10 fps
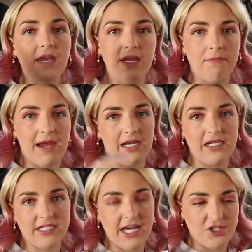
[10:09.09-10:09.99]
in
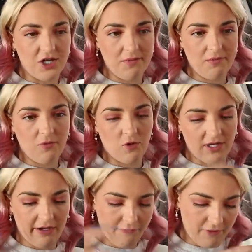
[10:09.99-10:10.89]
mayonnaise ketchup or
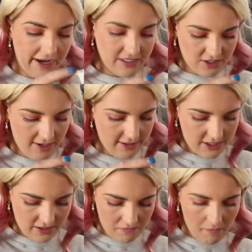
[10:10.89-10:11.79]
like a fry sauce.